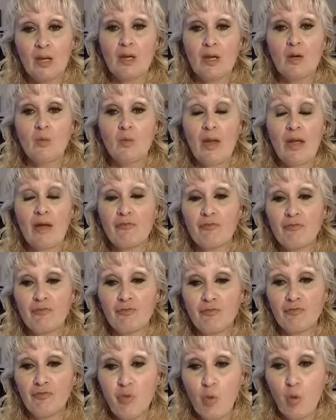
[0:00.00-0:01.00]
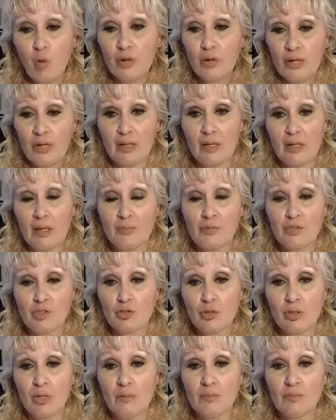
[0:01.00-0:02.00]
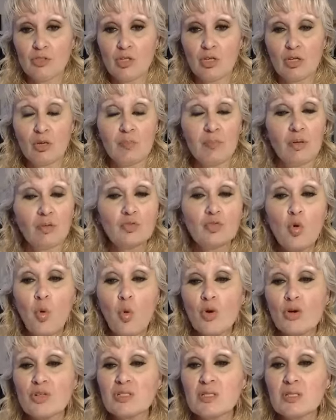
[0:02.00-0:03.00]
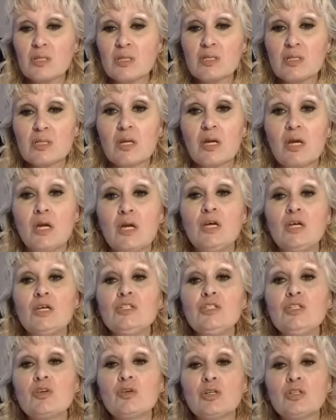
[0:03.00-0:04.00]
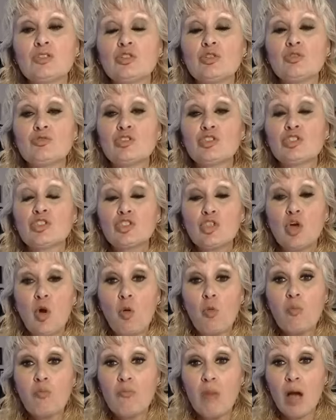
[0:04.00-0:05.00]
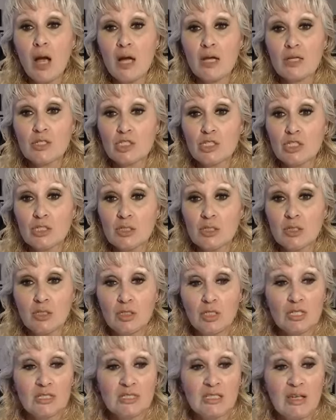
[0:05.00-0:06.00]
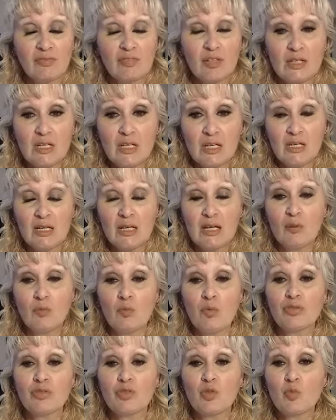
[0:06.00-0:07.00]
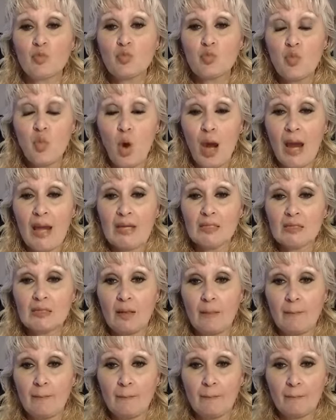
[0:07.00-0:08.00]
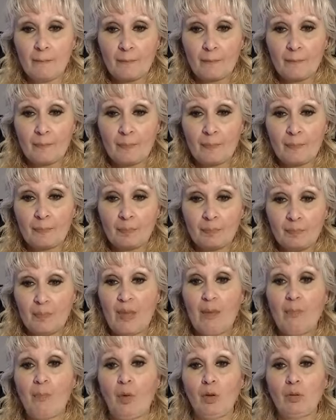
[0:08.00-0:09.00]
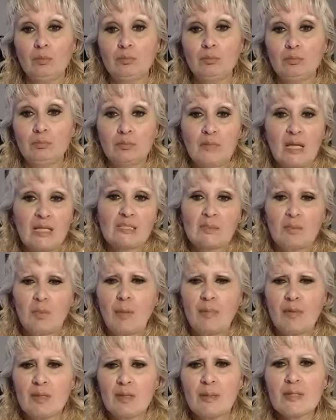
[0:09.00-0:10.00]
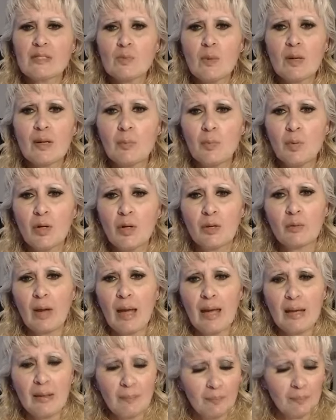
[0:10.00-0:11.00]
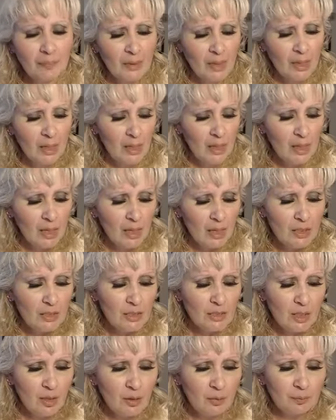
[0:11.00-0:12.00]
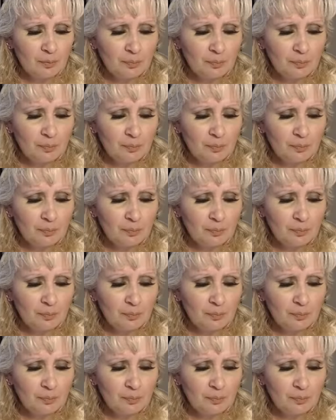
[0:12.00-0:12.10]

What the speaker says: We have 4 income streams. You can build courses. You can do so much. You just have to get in with the right people. That's probably the best way to put it, right? So